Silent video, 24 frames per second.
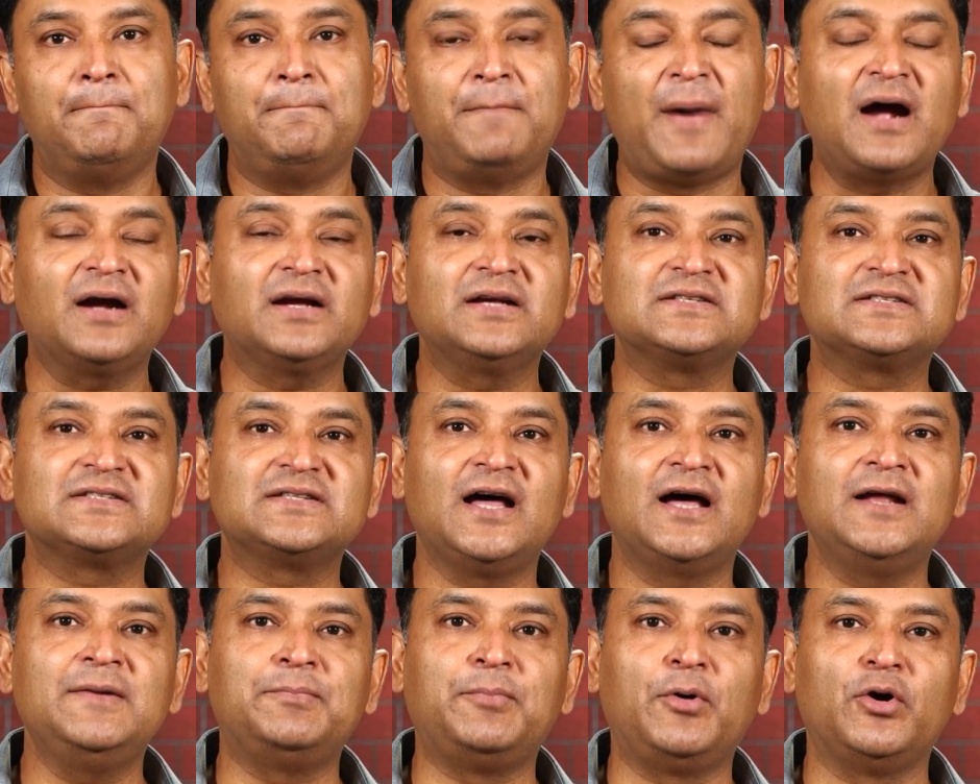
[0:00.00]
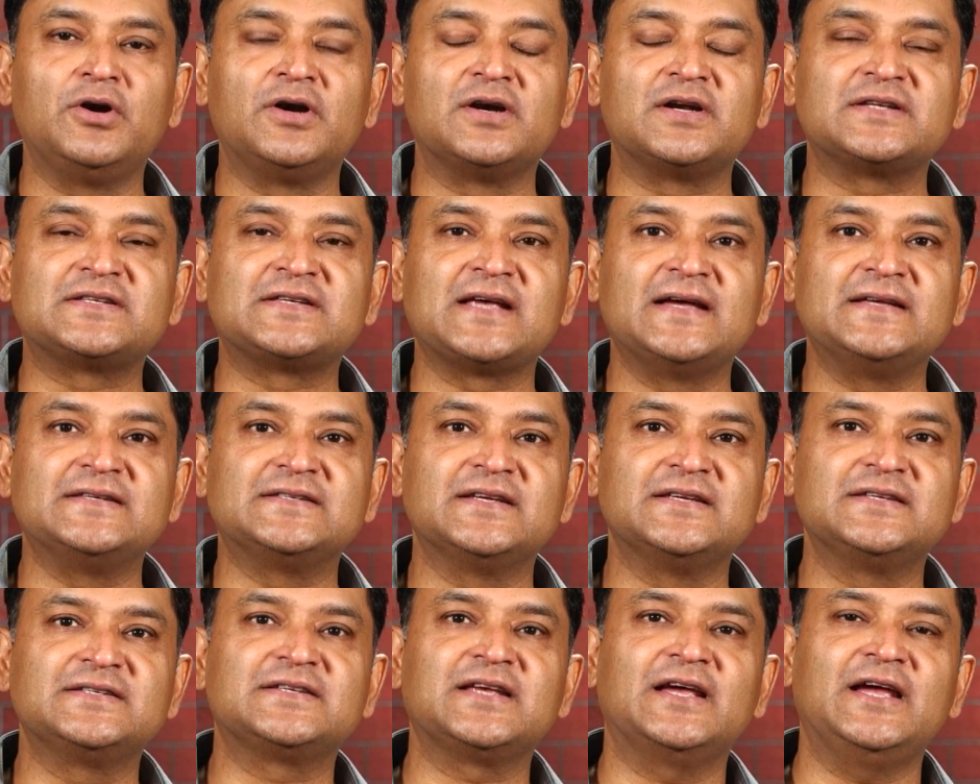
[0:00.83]
Pakistan
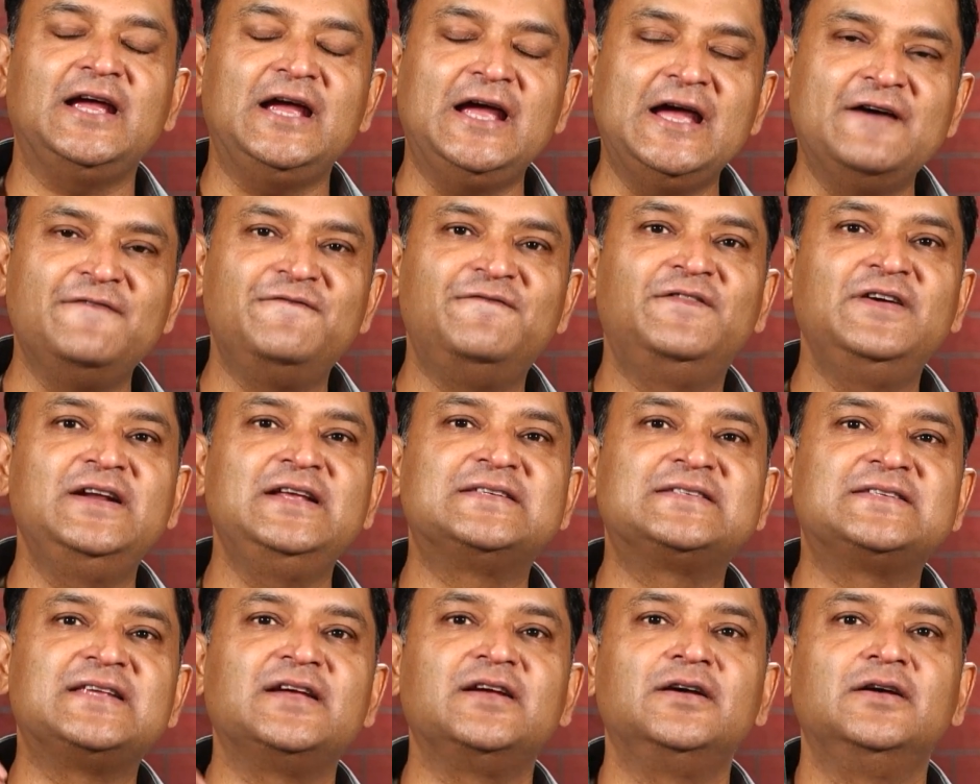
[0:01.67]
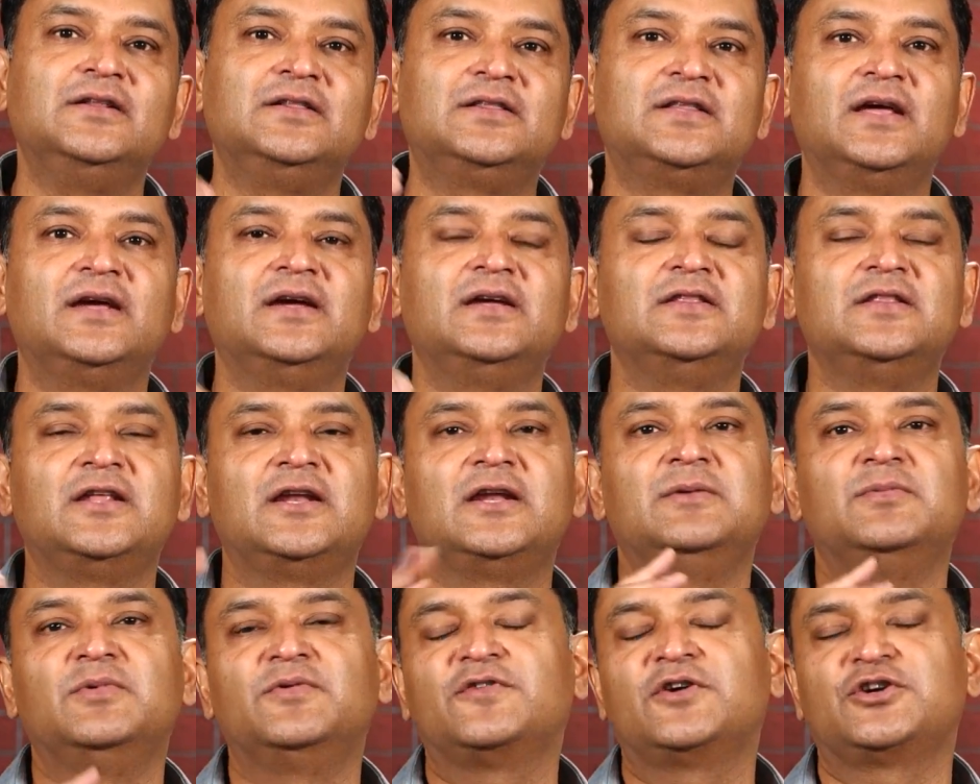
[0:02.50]
politicizes every single thing in the
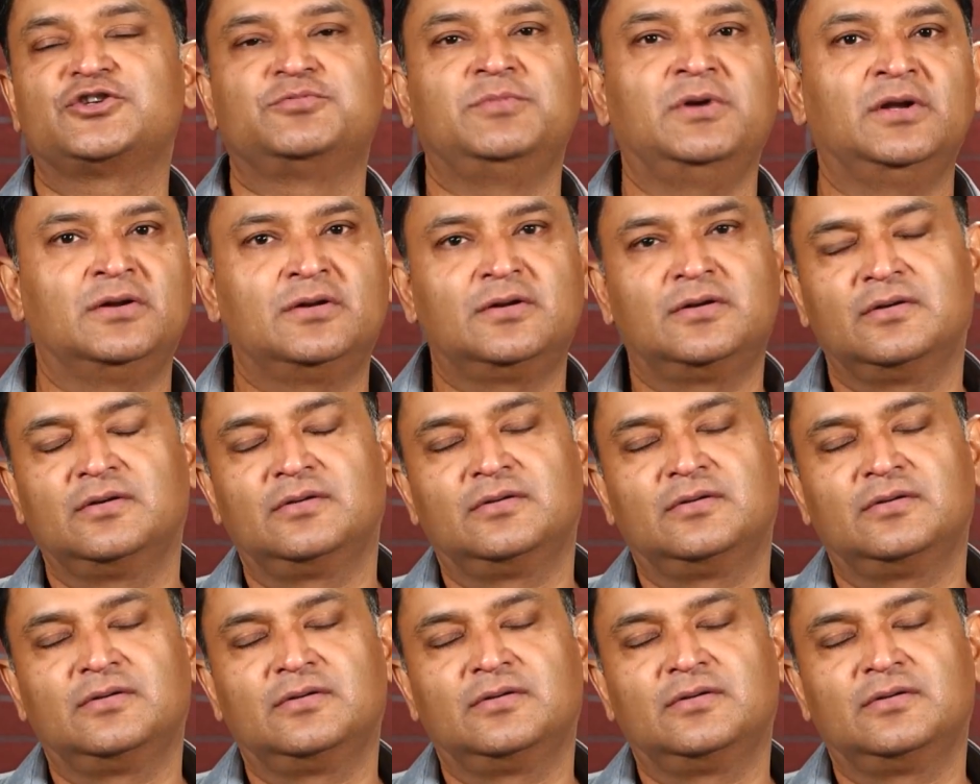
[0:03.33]
name of Kashmir.